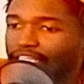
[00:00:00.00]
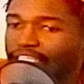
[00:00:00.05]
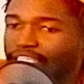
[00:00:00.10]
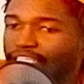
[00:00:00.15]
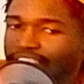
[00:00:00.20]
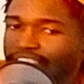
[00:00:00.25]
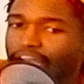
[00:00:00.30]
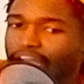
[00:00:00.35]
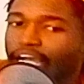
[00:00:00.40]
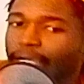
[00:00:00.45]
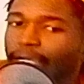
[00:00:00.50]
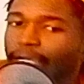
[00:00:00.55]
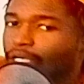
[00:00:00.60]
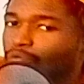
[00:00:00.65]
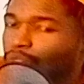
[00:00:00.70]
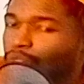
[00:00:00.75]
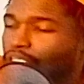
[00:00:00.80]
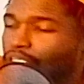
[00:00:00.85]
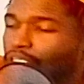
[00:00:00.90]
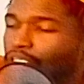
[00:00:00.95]
time that we
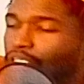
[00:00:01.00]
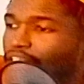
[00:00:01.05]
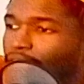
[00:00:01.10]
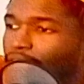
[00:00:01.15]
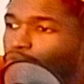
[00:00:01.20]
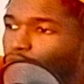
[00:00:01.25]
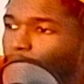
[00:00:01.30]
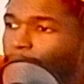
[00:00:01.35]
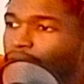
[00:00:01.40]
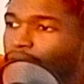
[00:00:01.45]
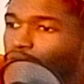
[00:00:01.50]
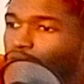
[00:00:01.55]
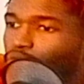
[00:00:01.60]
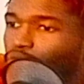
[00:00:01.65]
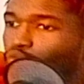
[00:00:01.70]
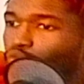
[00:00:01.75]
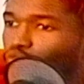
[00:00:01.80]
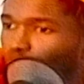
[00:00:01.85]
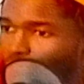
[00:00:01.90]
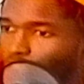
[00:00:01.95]
let women run the